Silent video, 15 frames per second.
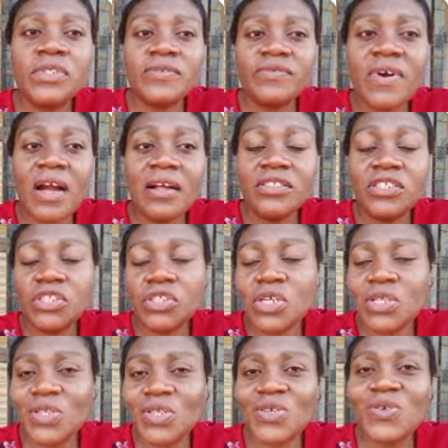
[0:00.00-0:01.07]
the
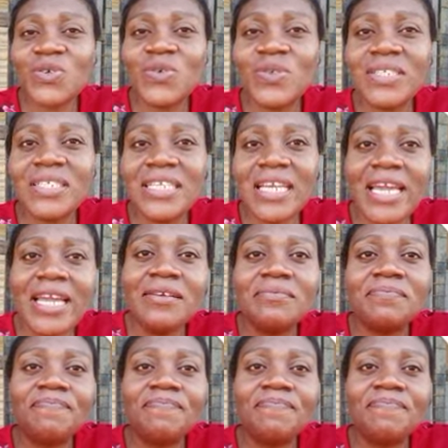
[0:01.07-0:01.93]
foundation to the,